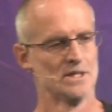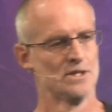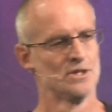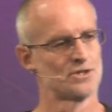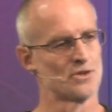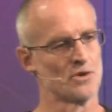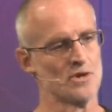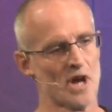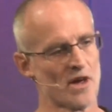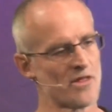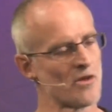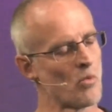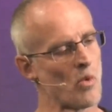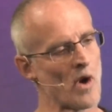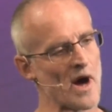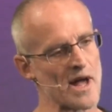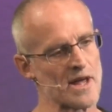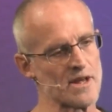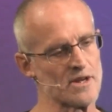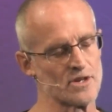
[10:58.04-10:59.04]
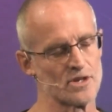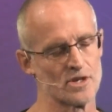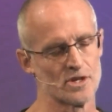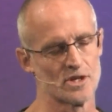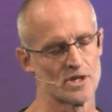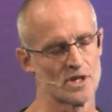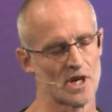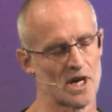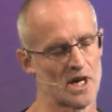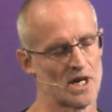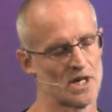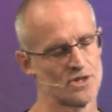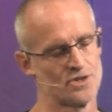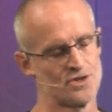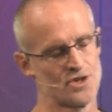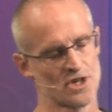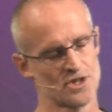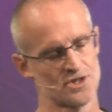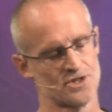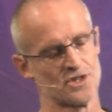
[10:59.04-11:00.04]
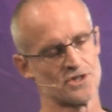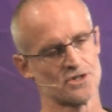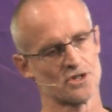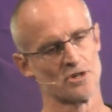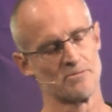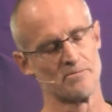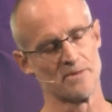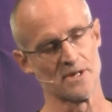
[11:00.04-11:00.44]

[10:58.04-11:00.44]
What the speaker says: So another way justice could